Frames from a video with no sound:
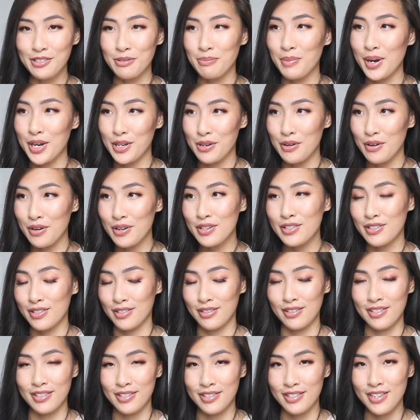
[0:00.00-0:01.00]
on my nose,
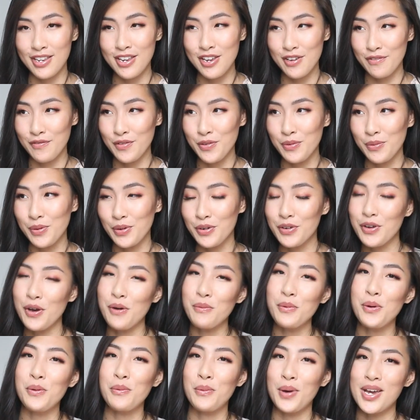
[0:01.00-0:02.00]
just to see if it would
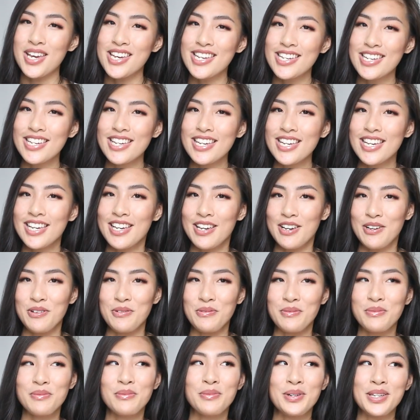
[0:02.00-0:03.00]
go away
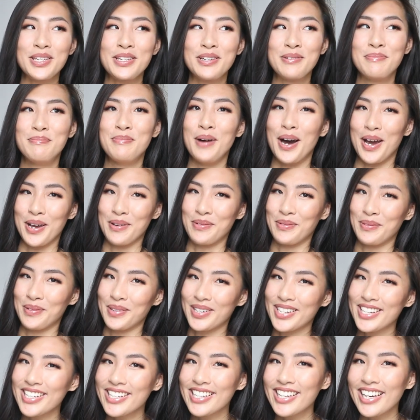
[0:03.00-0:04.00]
week by
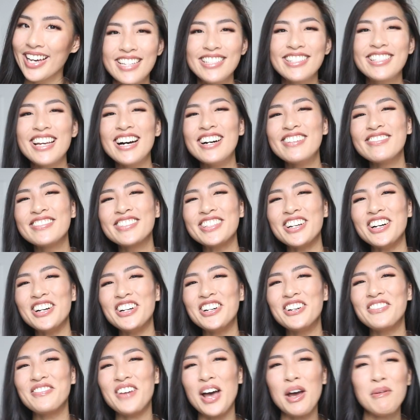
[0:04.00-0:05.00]
week. In terms
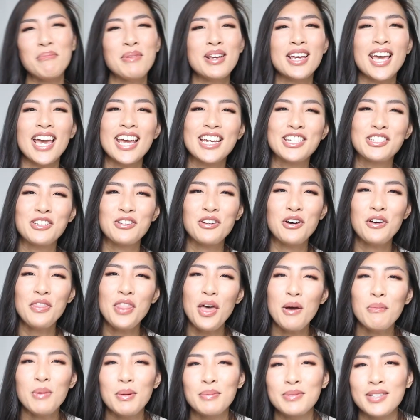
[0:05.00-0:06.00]
of application, on
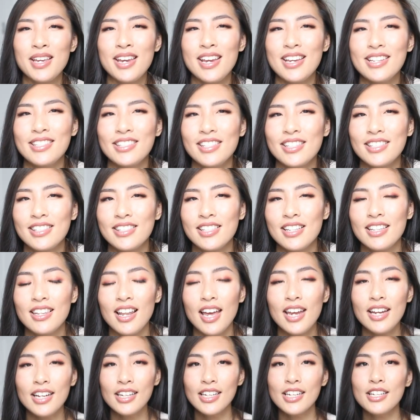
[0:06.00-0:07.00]
their website it says to
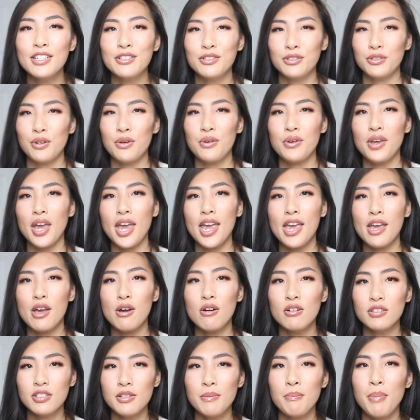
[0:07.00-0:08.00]
lightly soak a
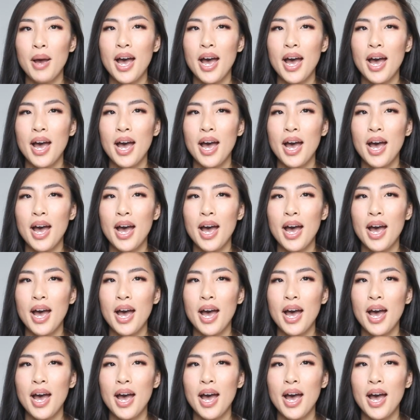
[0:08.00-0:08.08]
cotton